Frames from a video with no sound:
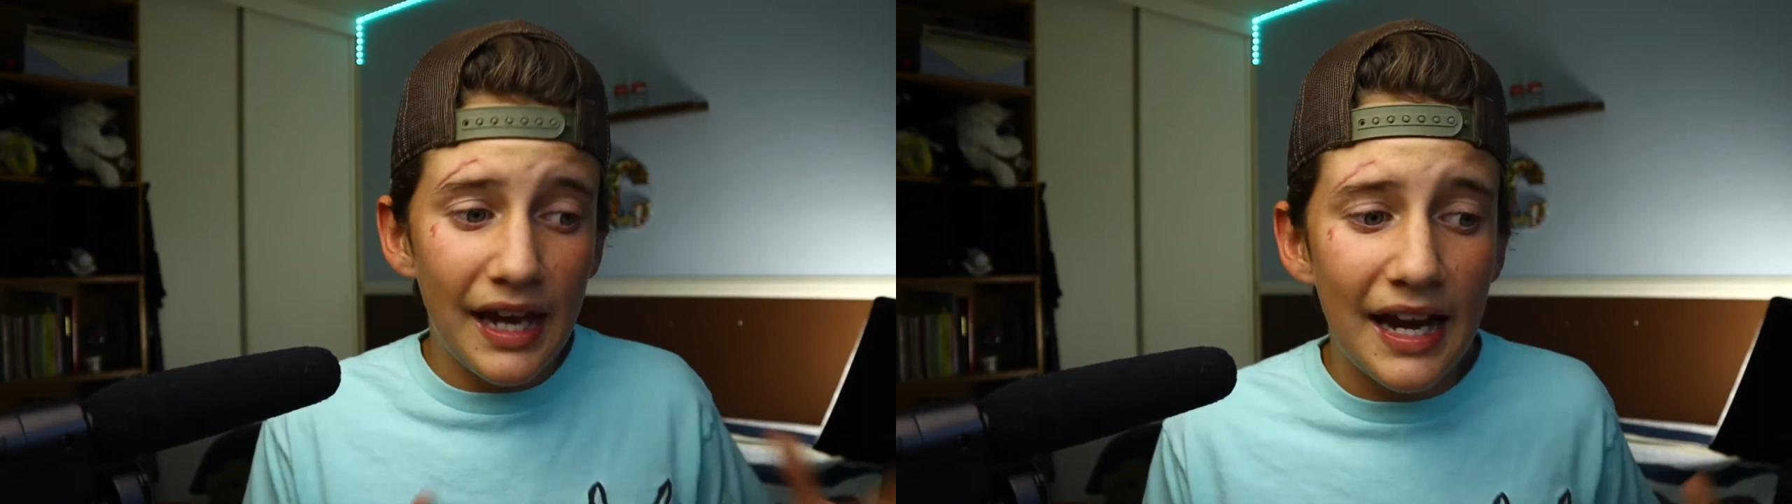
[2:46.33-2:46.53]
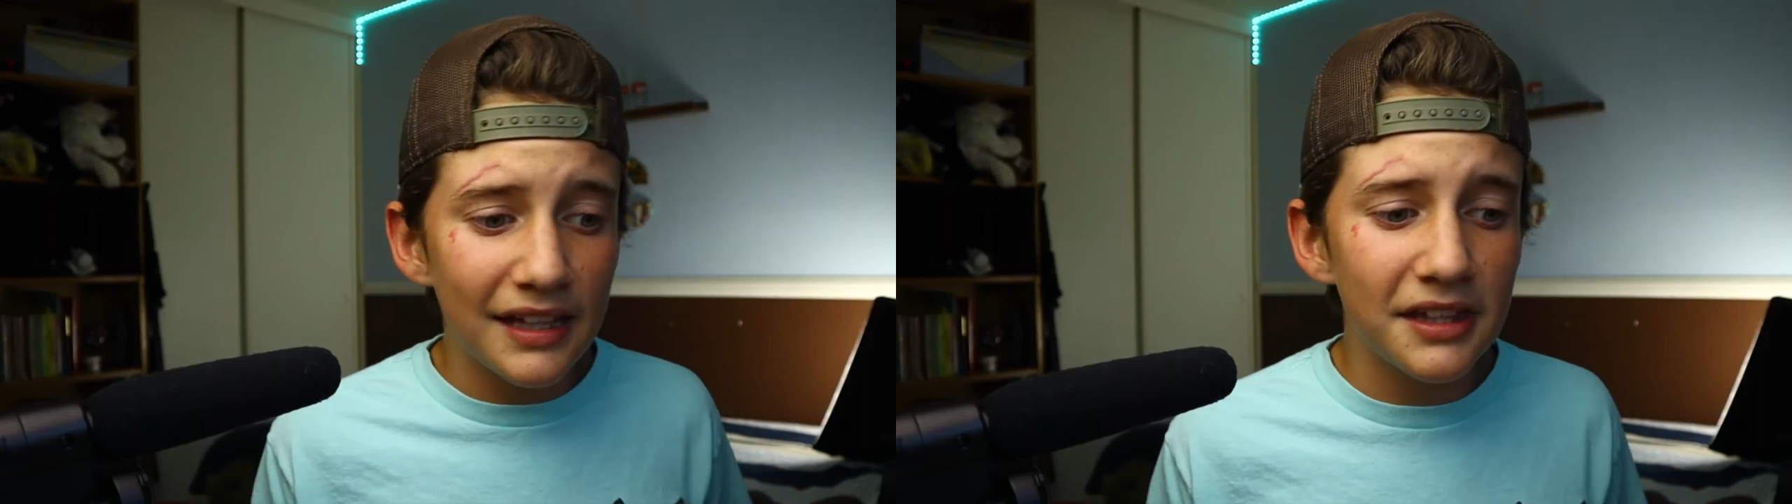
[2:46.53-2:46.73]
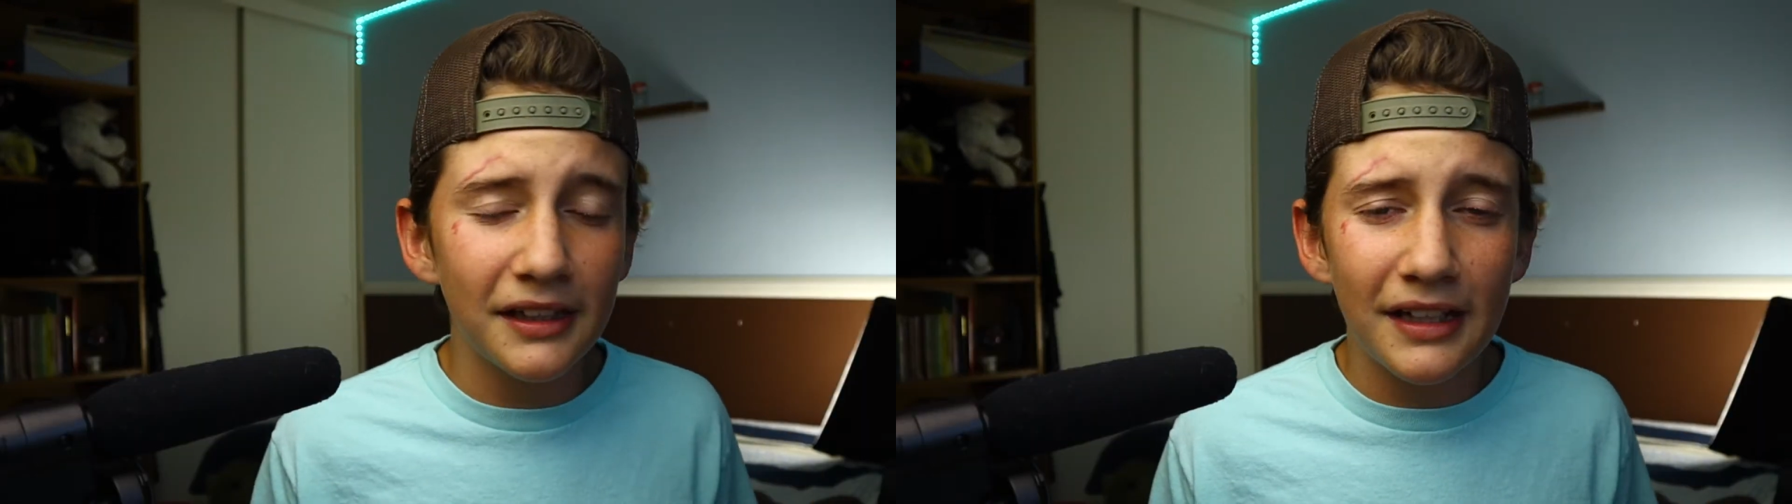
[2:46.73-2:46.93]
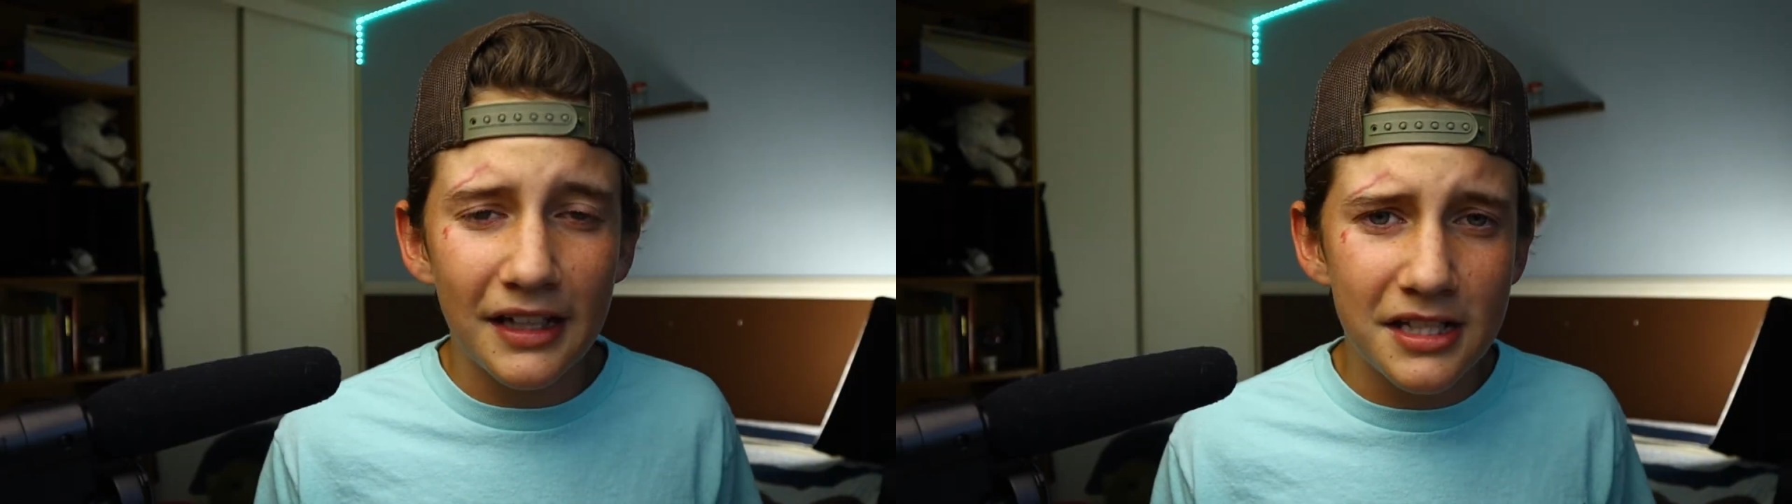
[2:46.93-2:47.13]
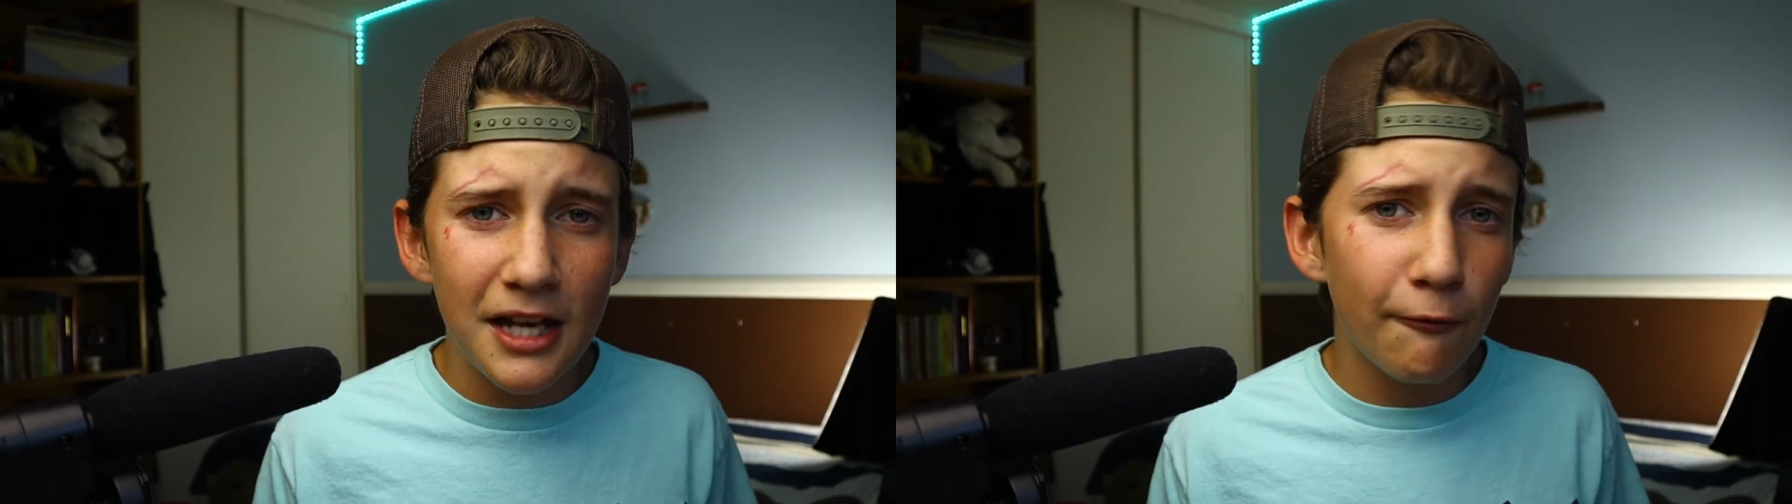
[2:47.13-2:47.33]
anything
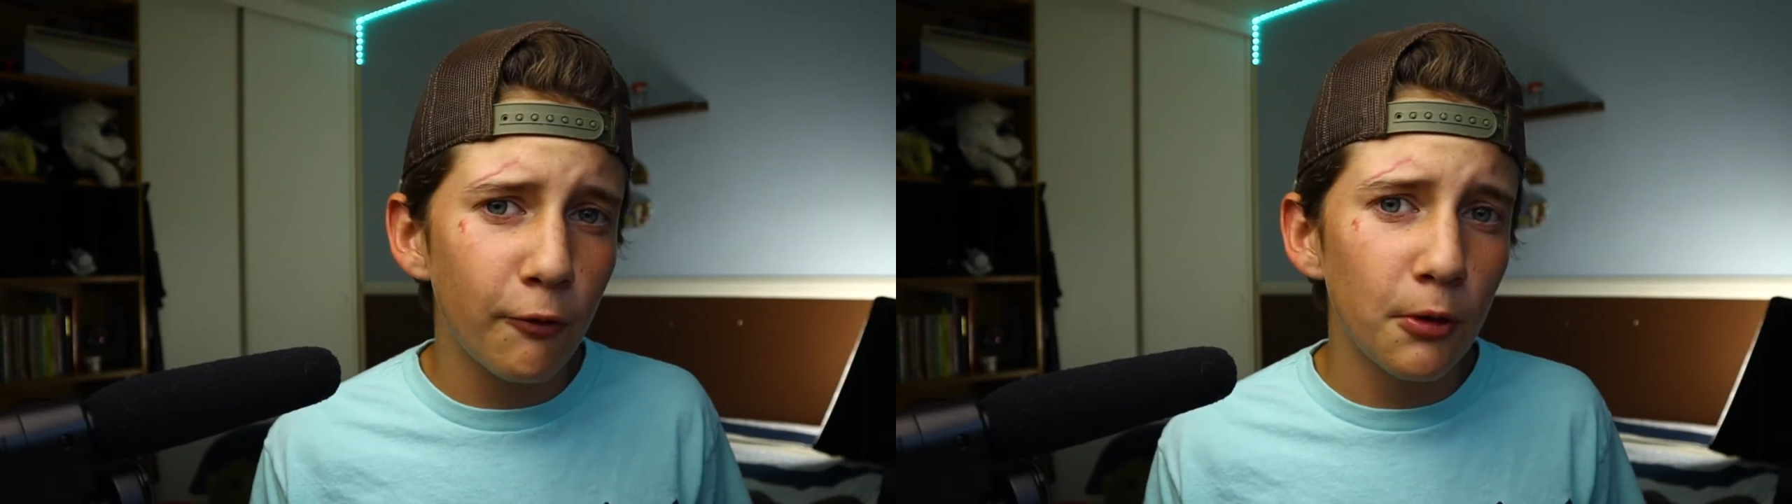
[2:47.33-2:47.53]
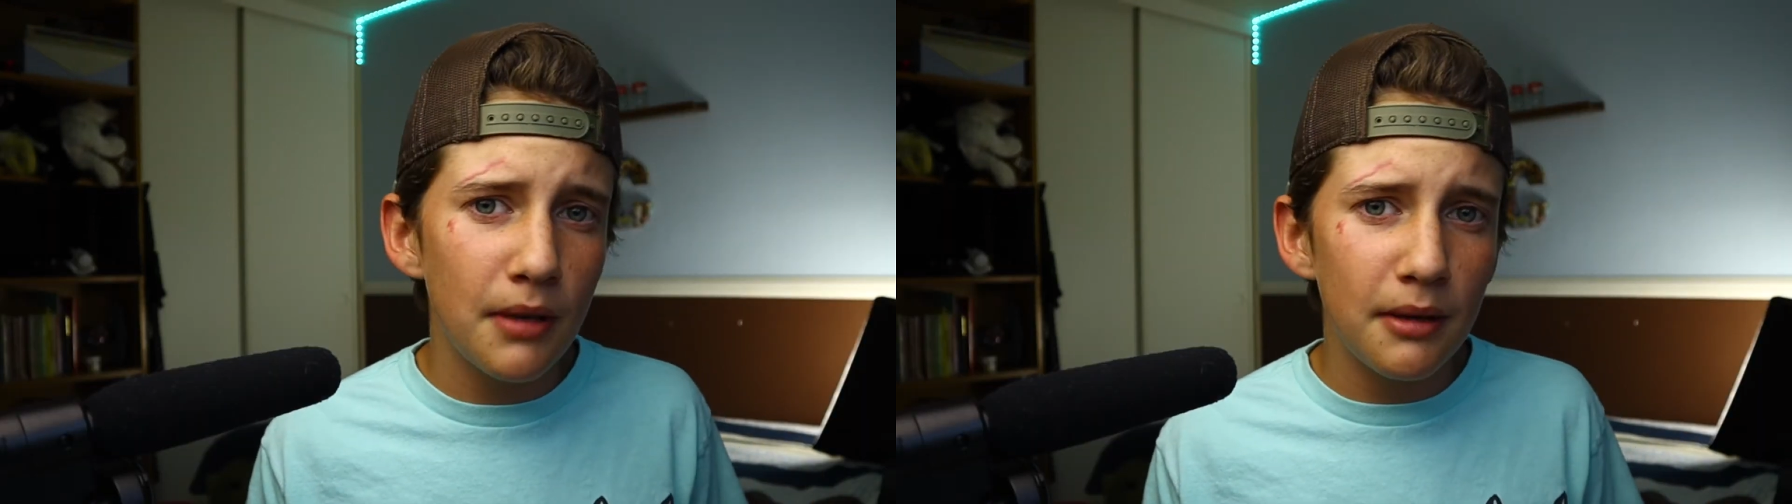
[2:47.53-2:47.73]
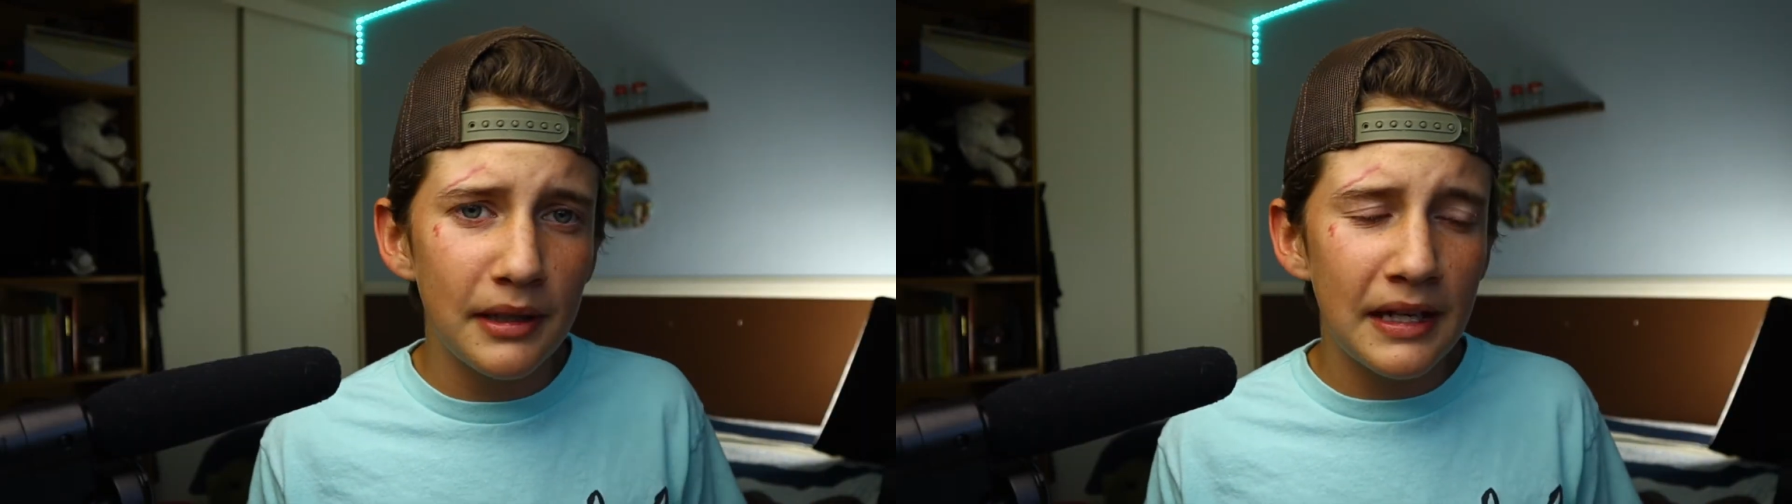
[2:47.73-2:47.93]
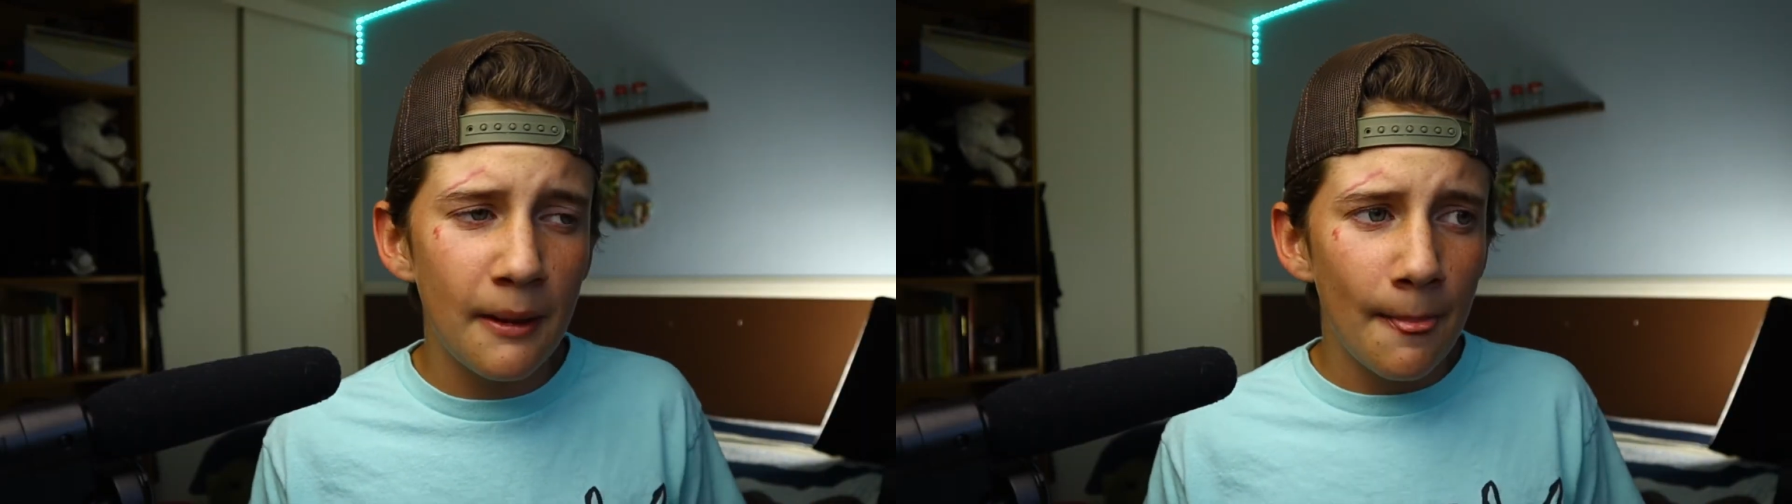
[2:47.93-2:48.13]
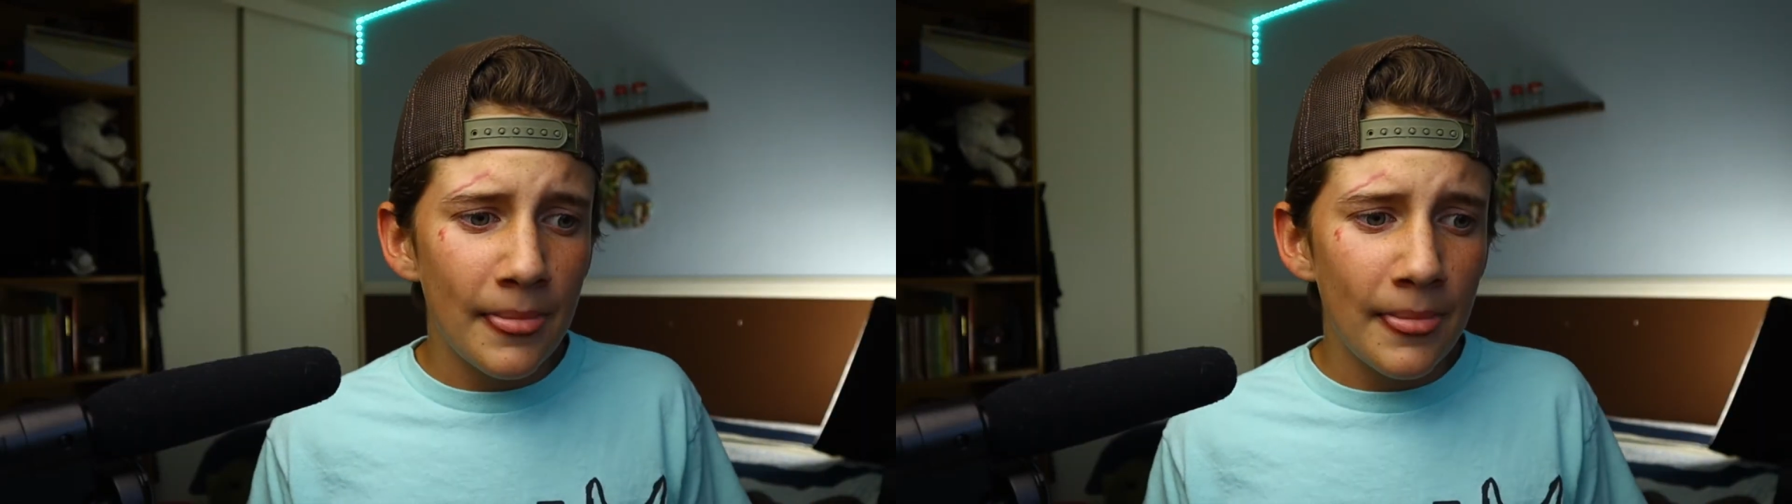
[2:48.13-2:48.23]
except for maybe